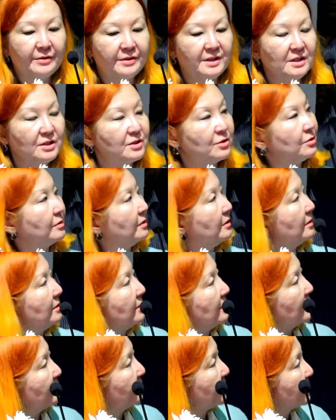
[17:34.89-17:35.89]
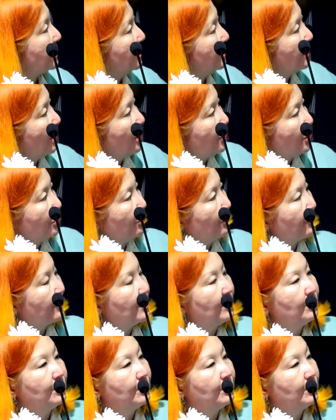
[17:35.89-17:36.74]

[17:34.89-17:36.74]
this representation of the